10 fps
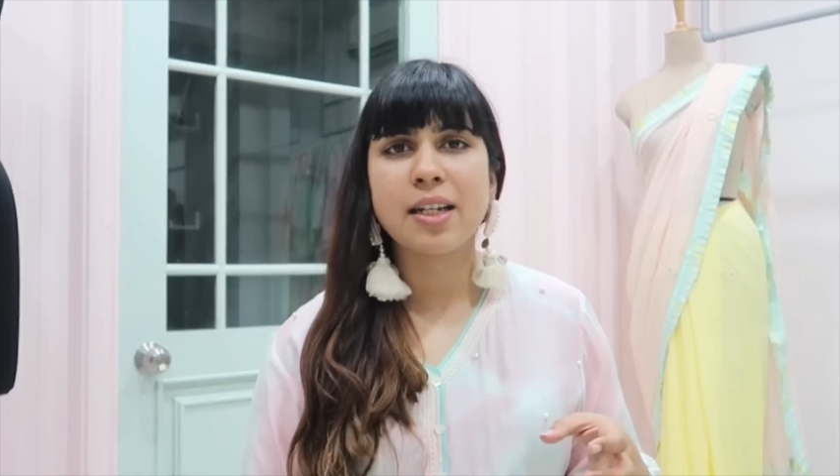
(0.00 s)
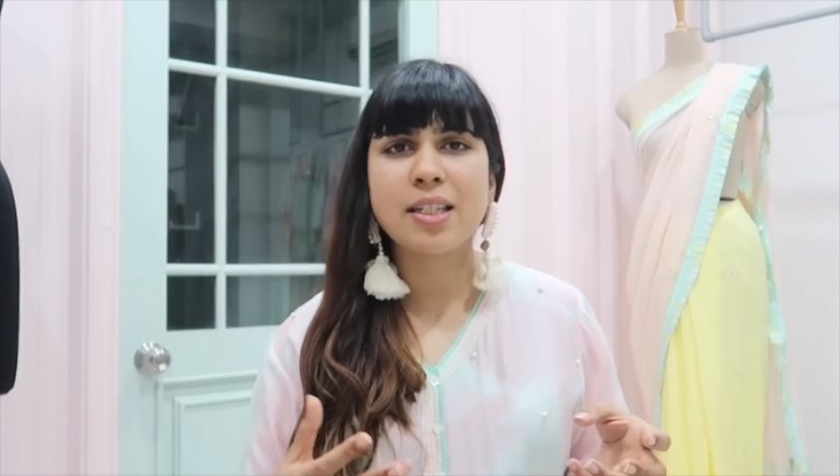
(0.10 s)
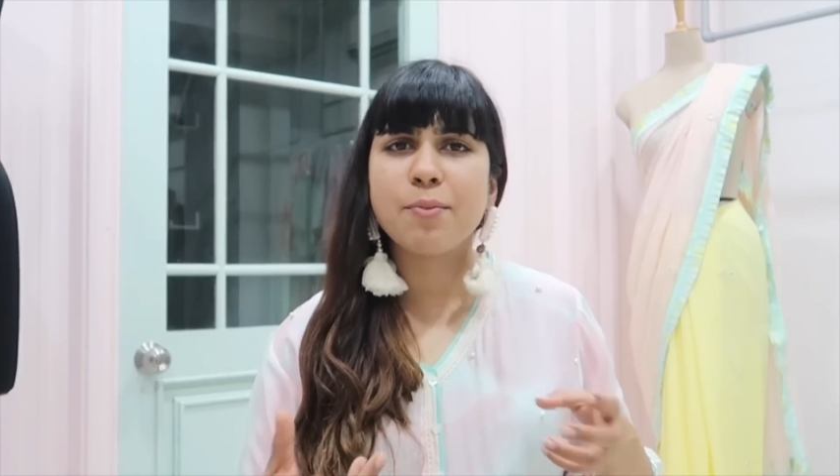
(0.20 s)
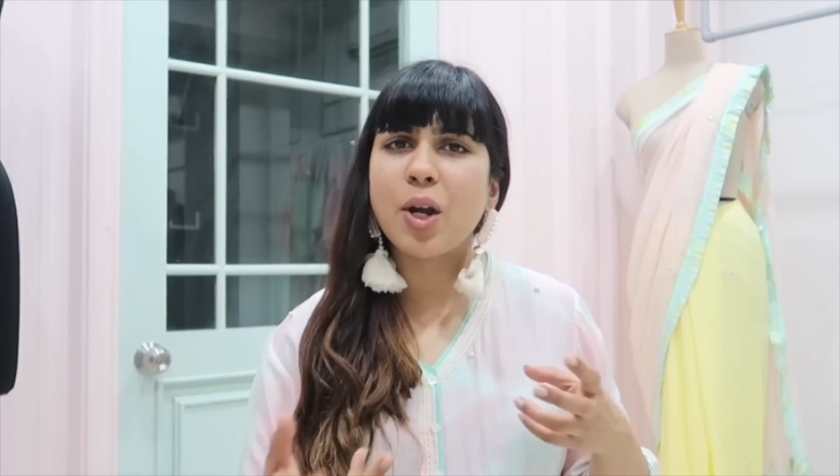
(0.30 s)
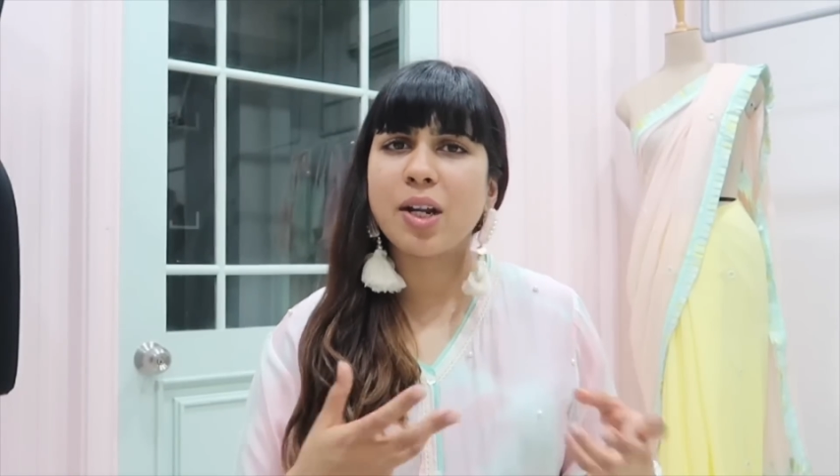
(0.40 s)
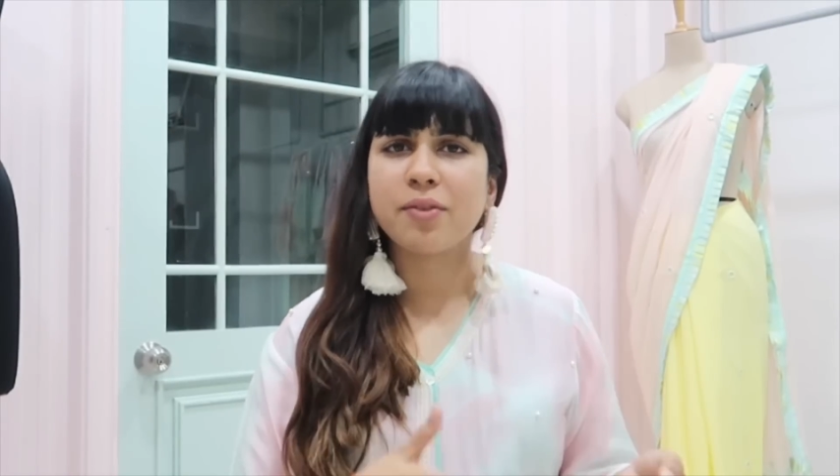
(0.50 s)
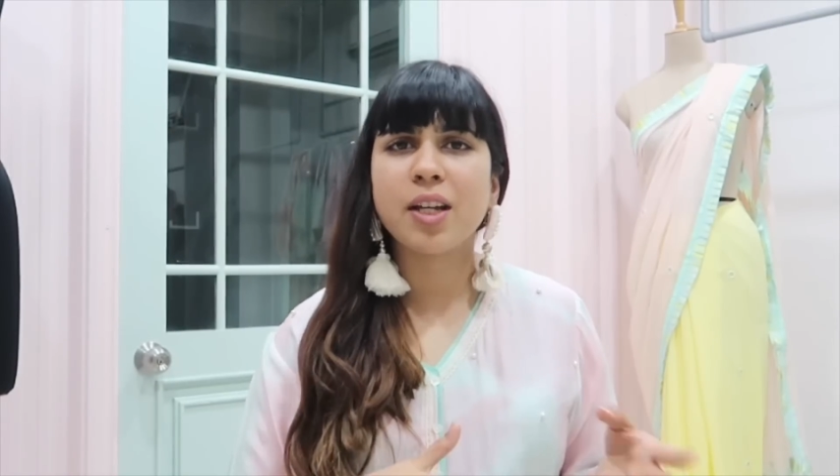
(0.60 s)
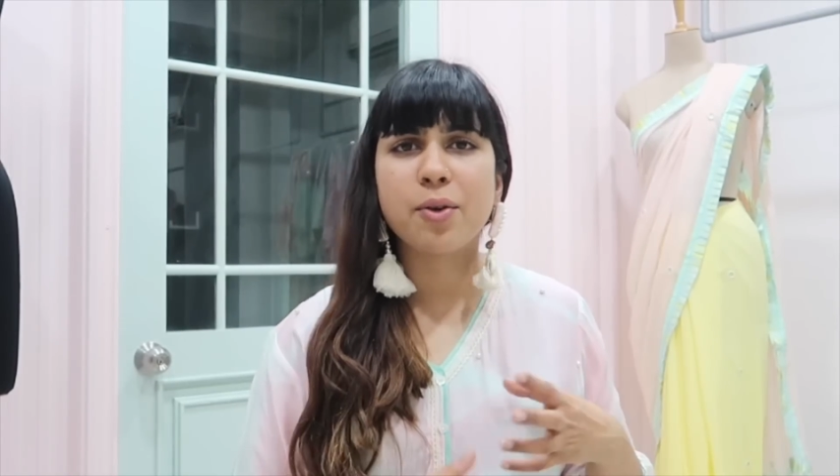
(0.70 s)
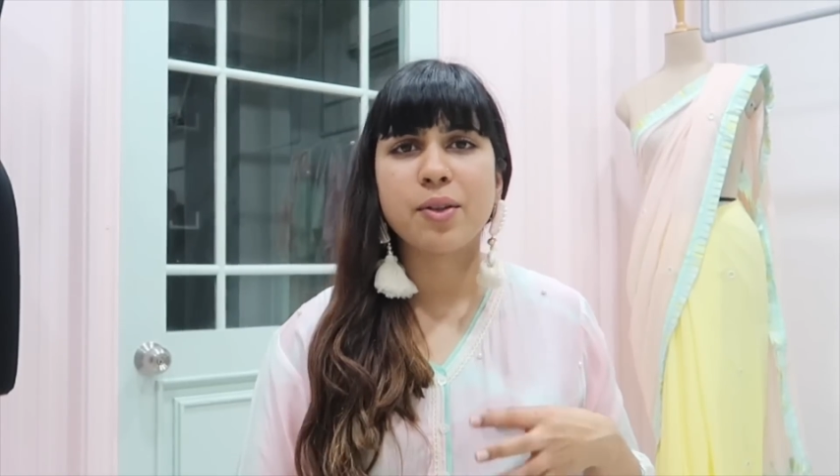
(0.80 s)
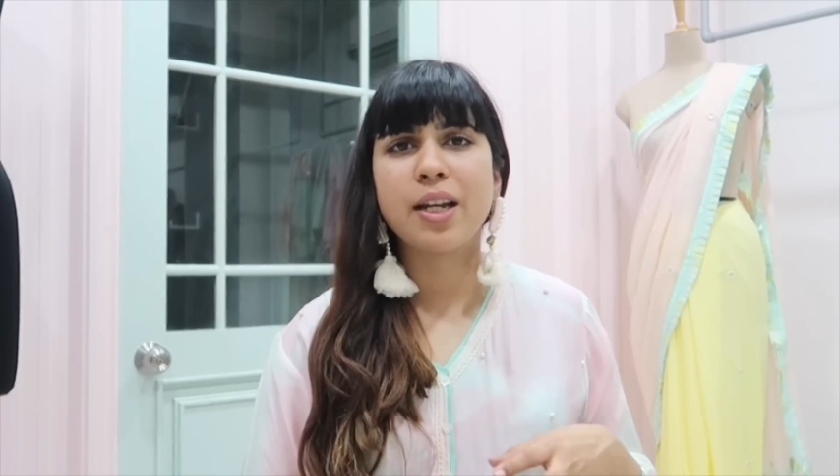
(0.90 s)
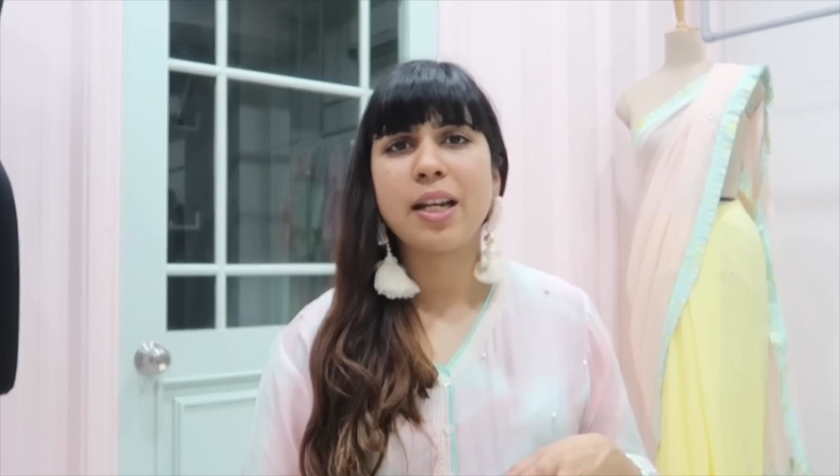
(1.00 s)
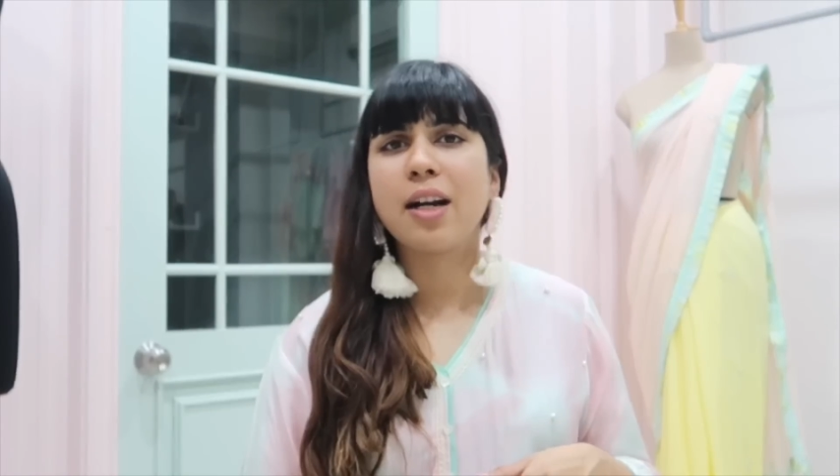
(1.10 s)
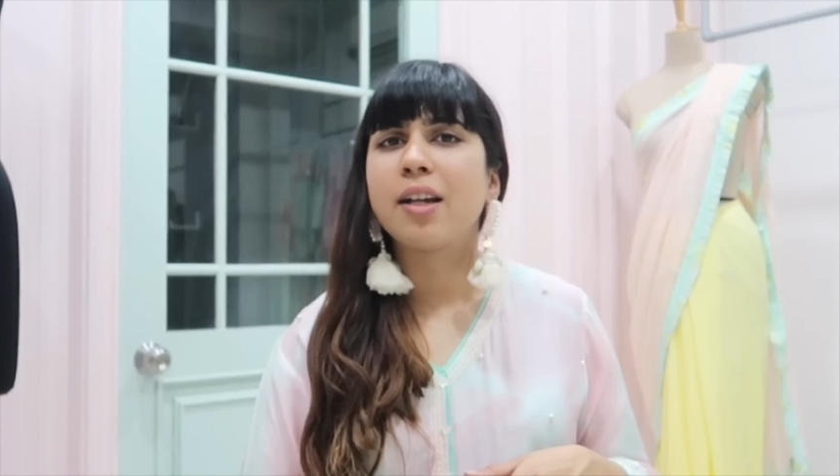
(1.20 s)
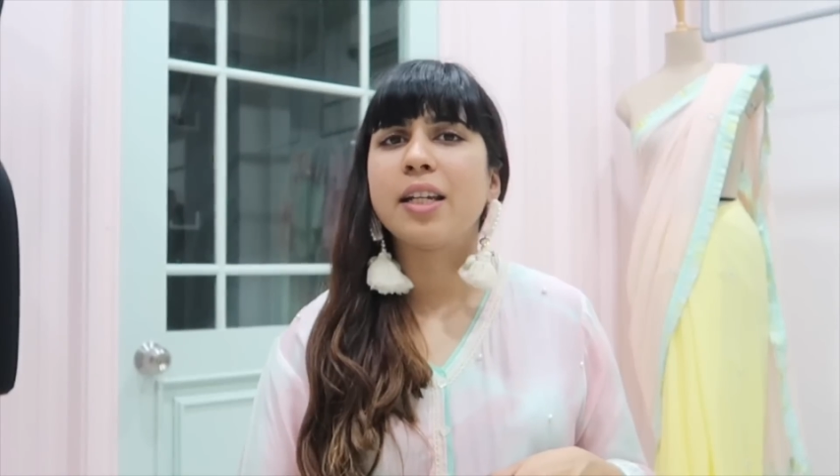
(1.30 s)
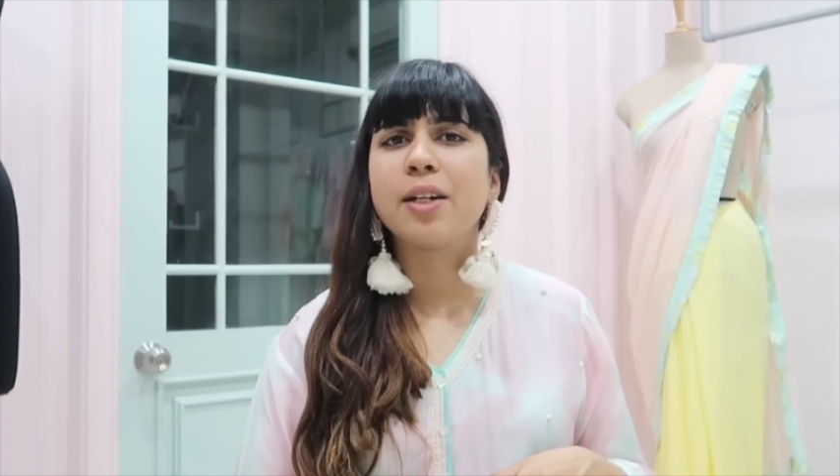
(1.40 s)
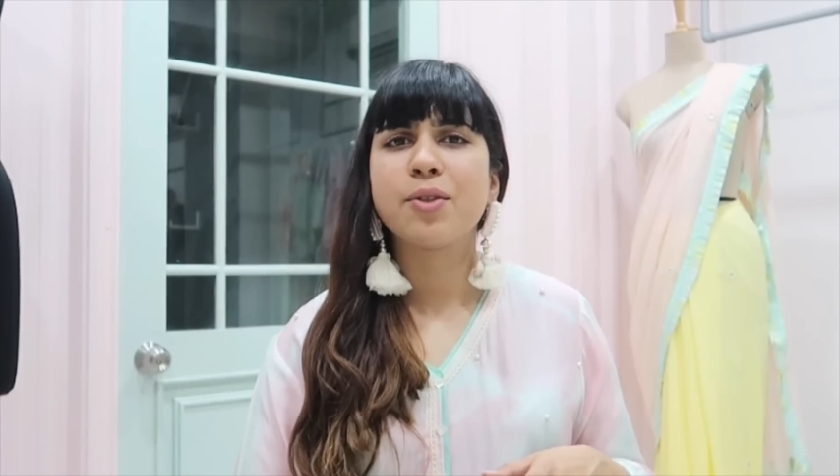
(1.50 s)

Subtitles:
It's a brand of Tarun Teliani.